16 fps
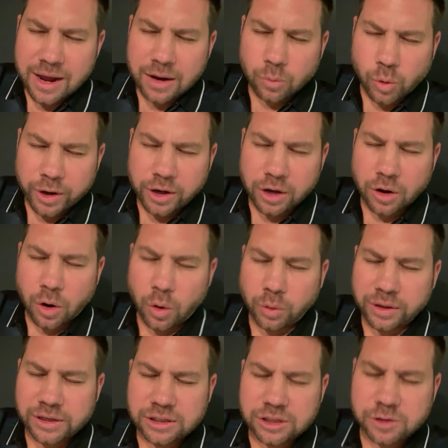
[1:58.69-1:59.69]
and what your
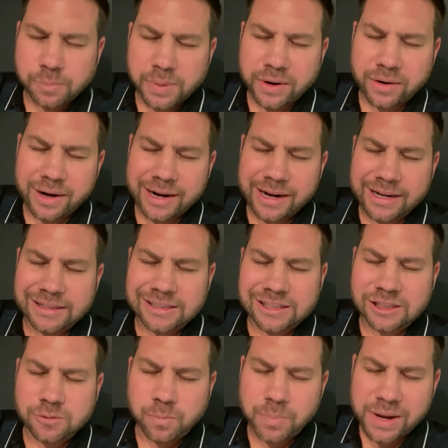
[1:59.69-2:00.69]
Holy Spirit is
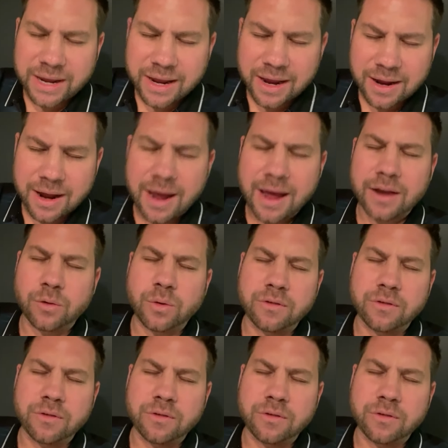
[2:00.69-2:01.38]
speaking and